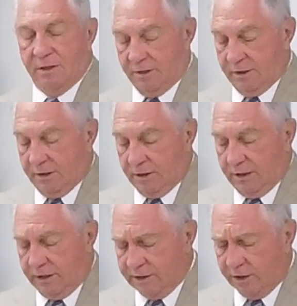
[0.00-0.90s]
Amen.
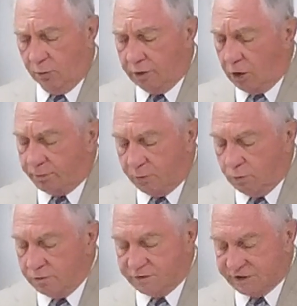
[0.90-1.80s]
Not open
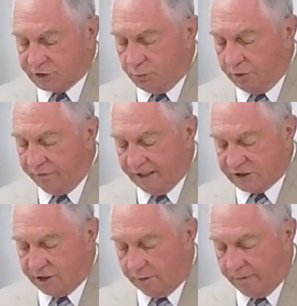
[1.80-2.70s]
wounds this morning.
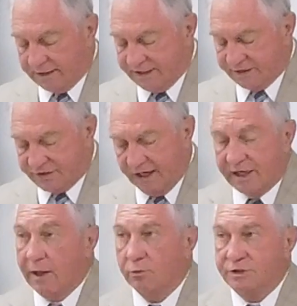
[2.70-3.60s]
That's not my intent.
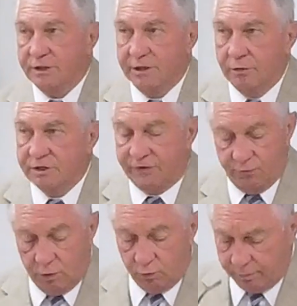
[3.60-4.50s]
Secondly, I want you to notice, if you
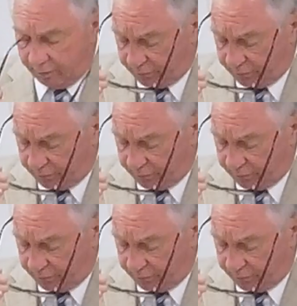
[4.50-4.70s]
would with me,